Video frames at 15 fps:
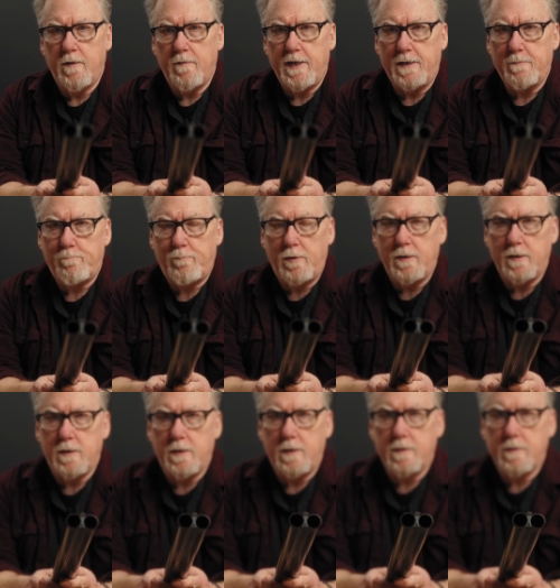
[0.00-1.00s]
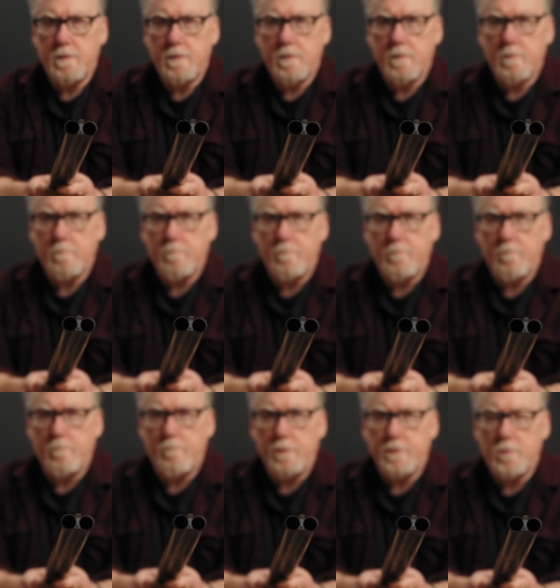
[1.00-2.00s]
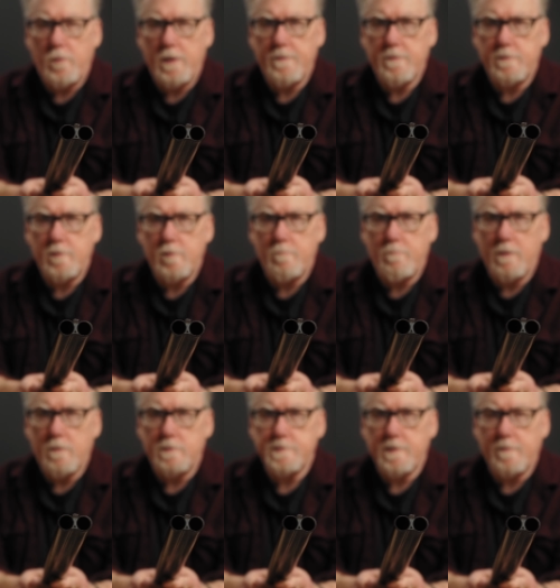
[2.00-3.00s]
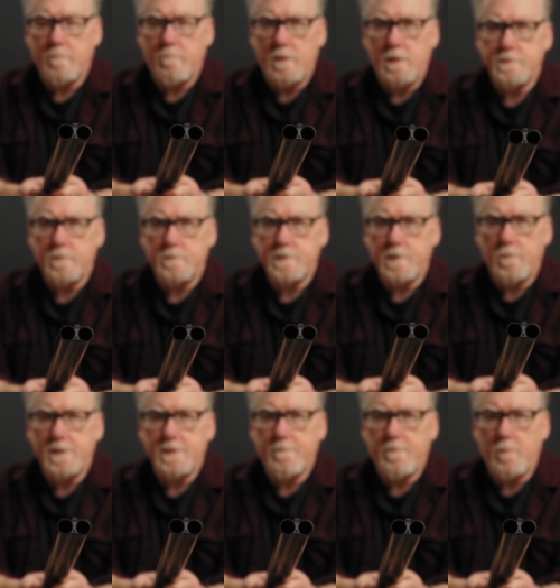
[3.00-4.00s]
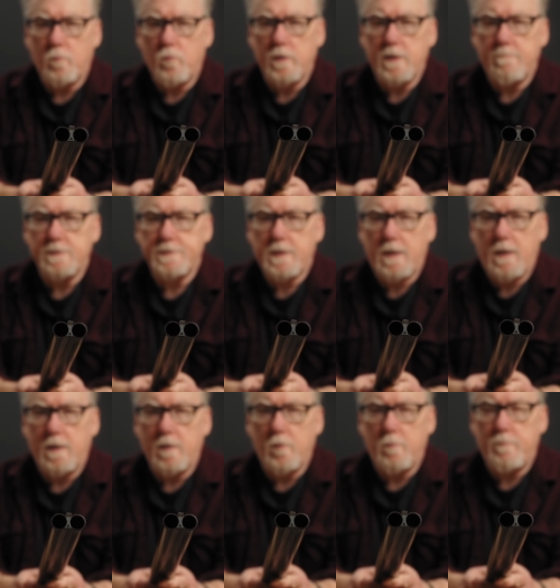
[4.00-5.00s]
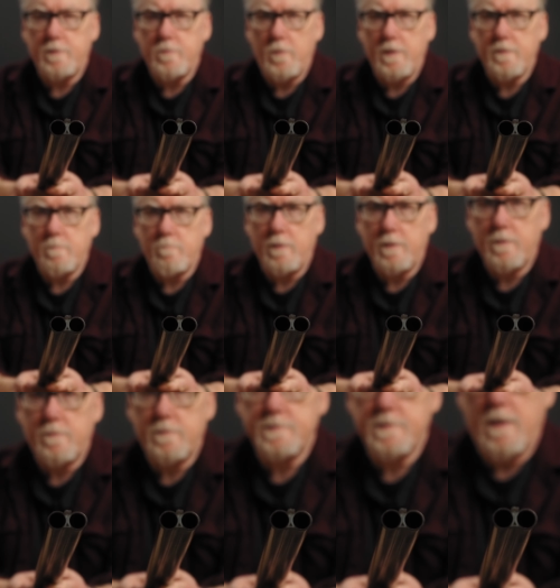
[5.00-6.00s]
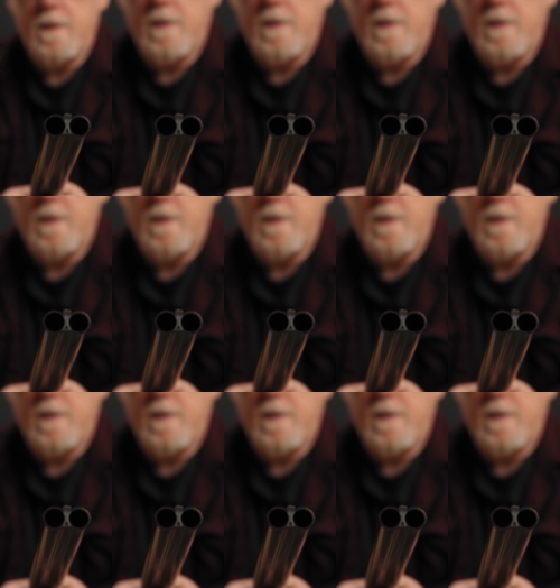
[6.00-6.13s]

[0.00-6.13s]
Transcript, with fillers: that plug between the two barrels at the muzzle. So it, the rib is hollow between the barrels.